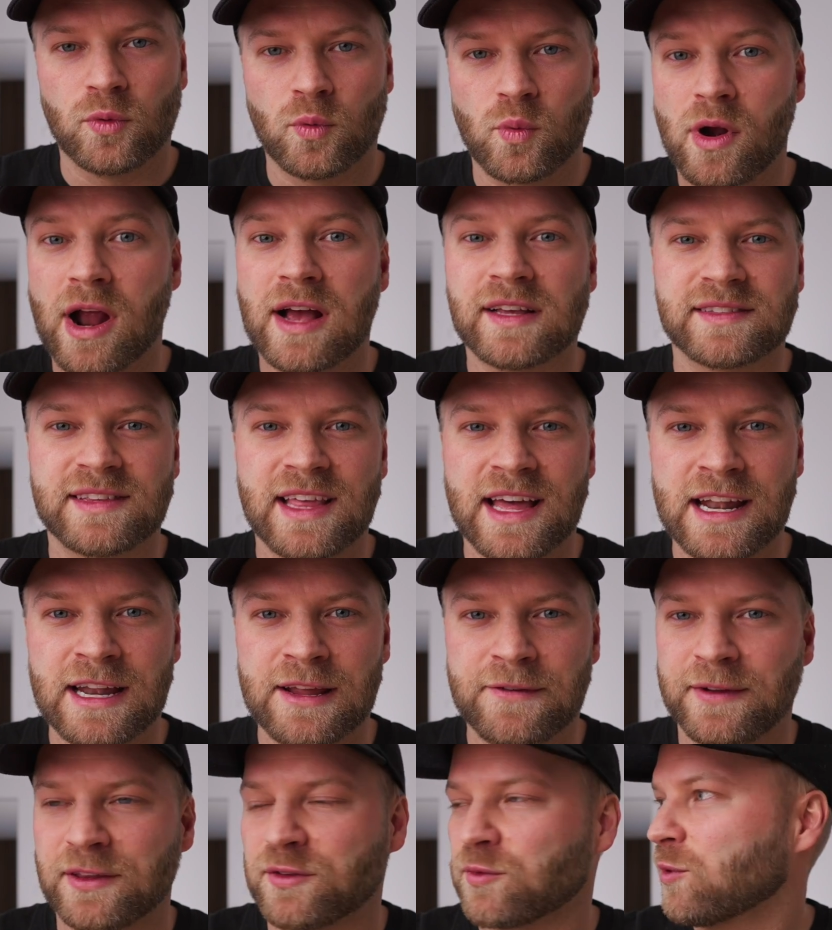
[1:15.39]
Whereas then
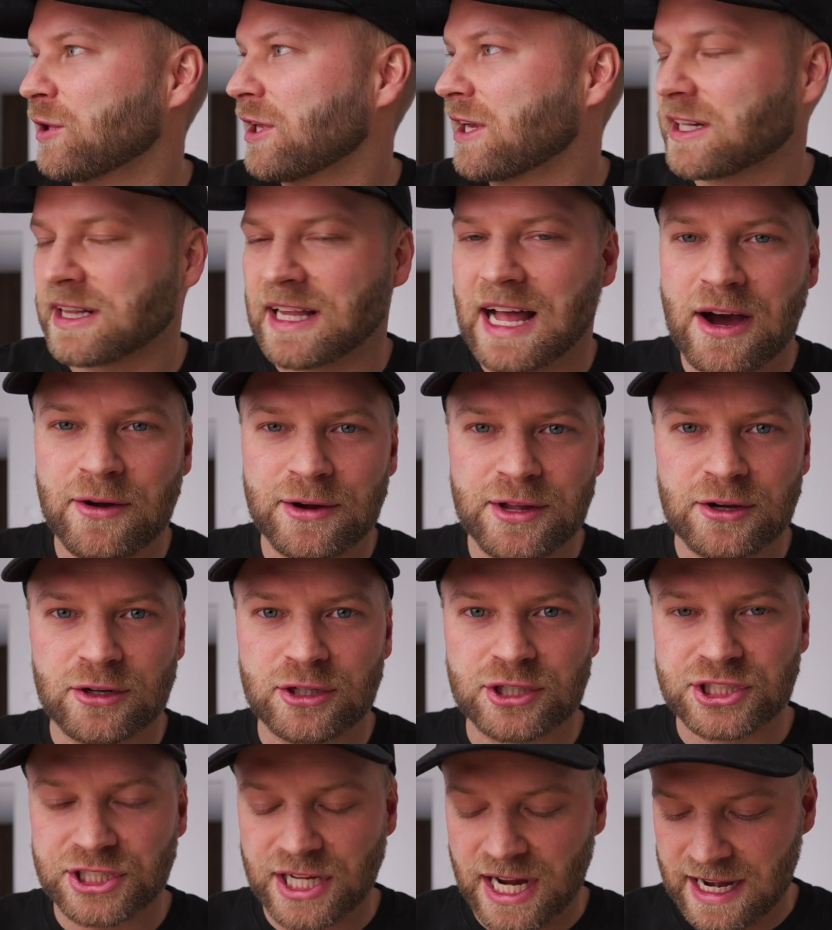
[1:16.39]
if it's really cloudy
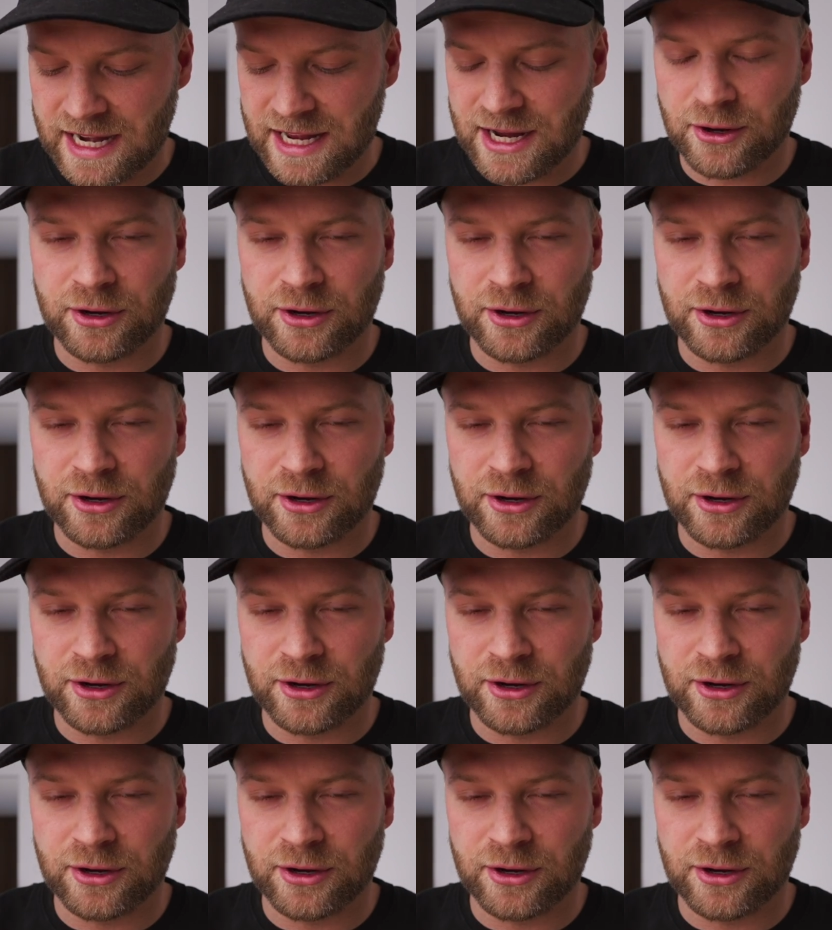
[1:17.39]
or shady,